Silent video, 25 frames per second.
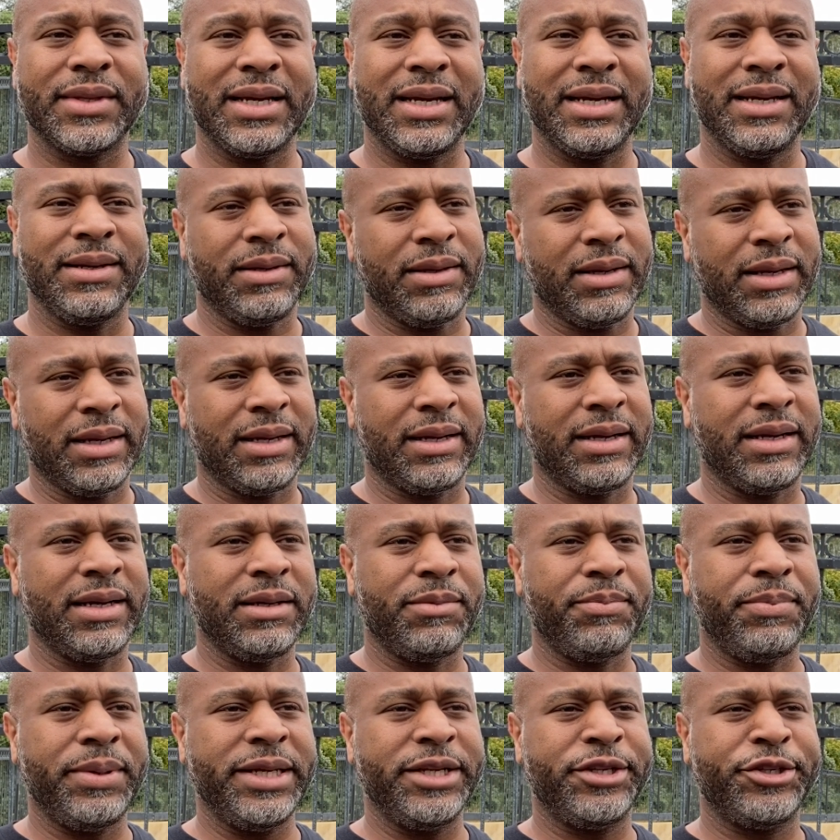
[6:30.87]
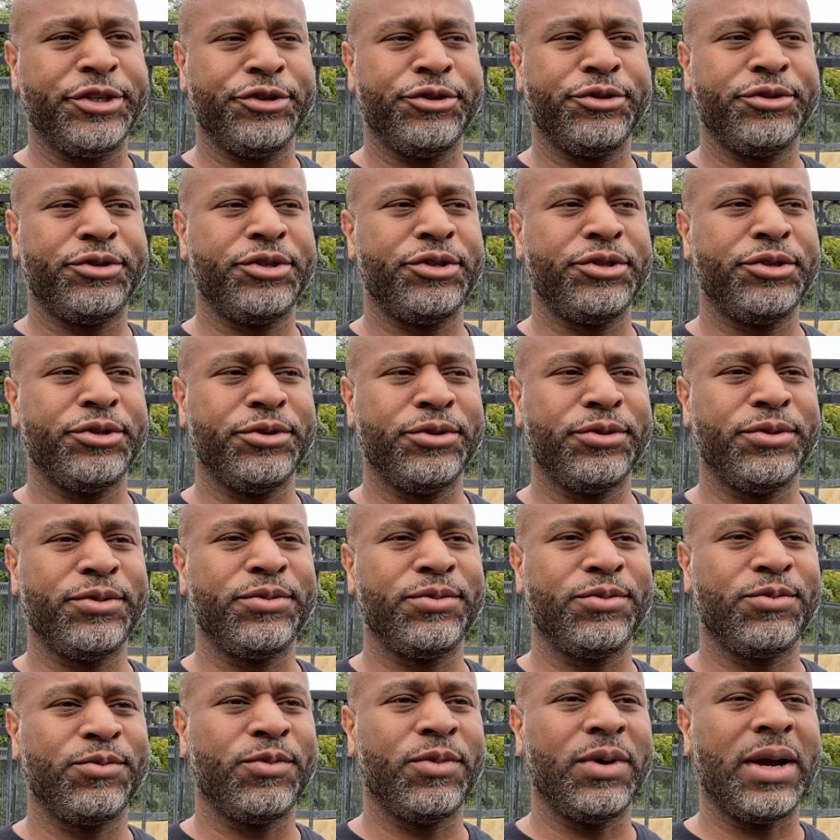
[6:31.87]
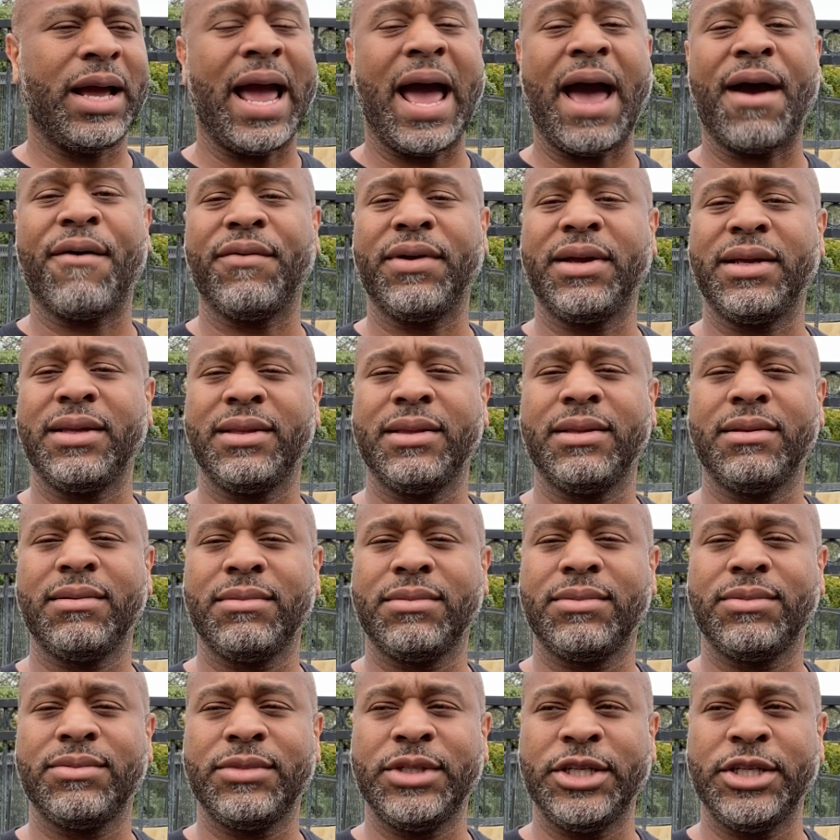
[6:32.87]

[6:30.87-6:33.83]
it could be due to having,